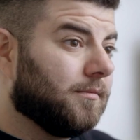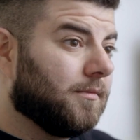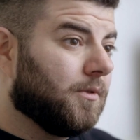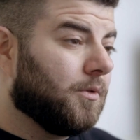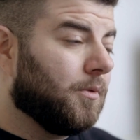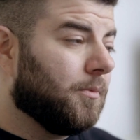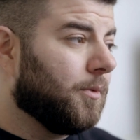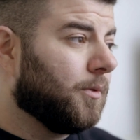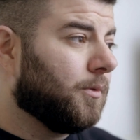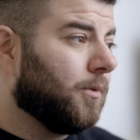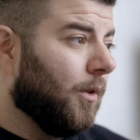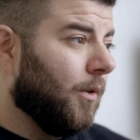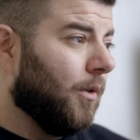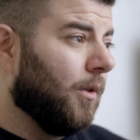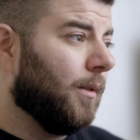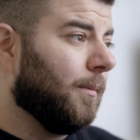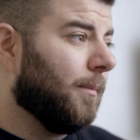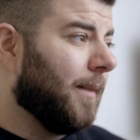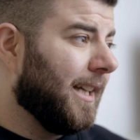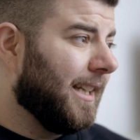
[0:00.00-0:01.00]
to put
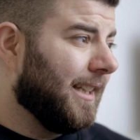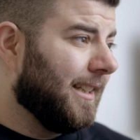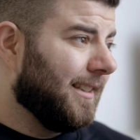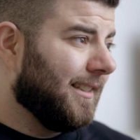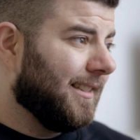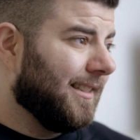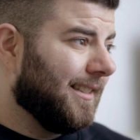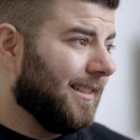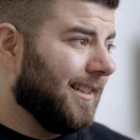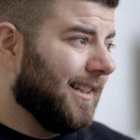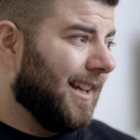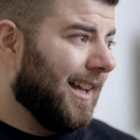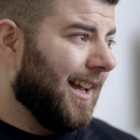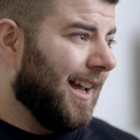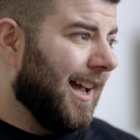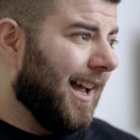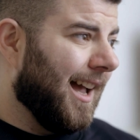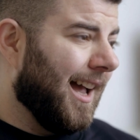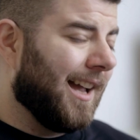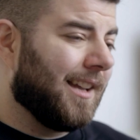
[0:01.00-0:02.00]
all my
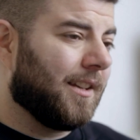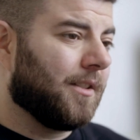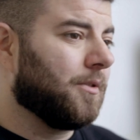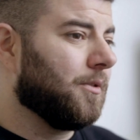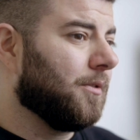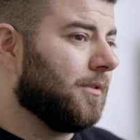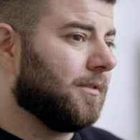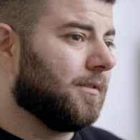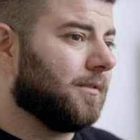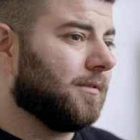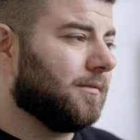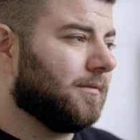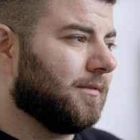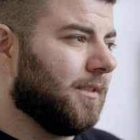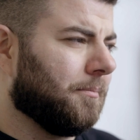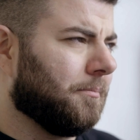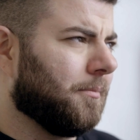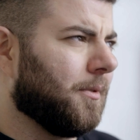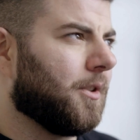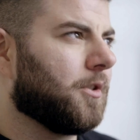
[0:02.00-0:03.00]
anger,
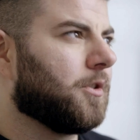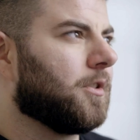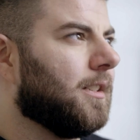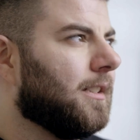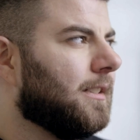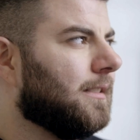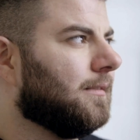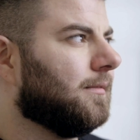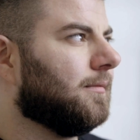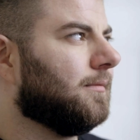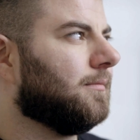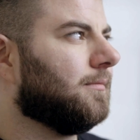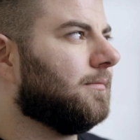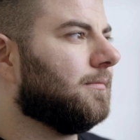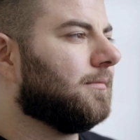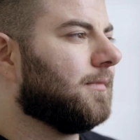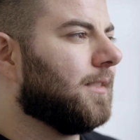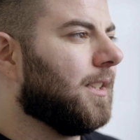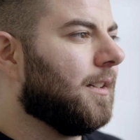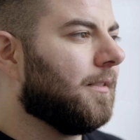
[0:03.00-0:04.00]
depression,
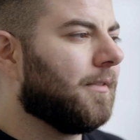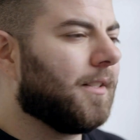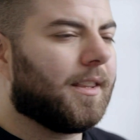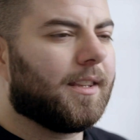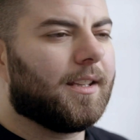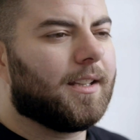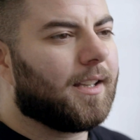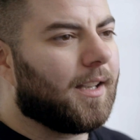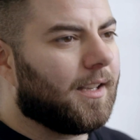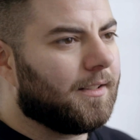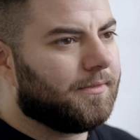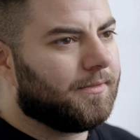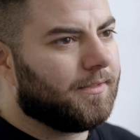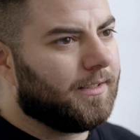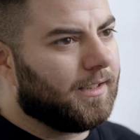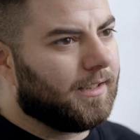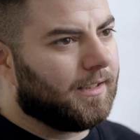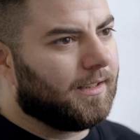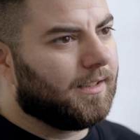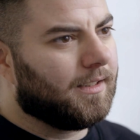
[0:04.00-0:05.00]
everything I
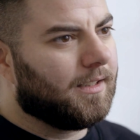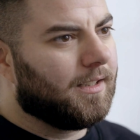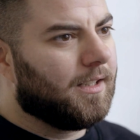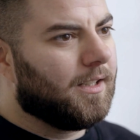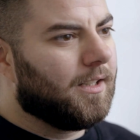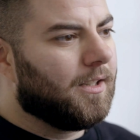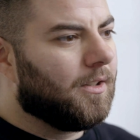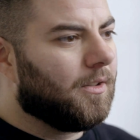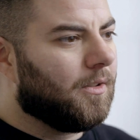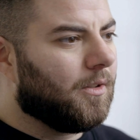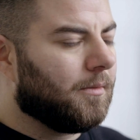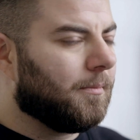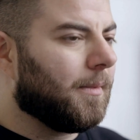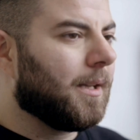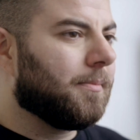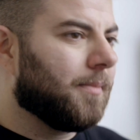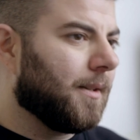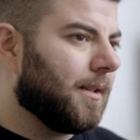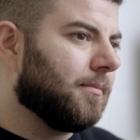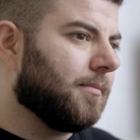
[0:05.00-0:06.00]
feel on
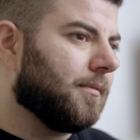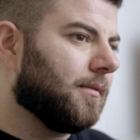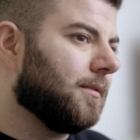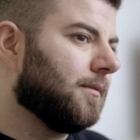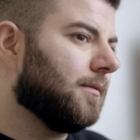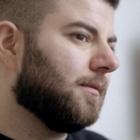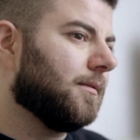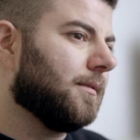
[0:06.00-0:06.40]
my paper.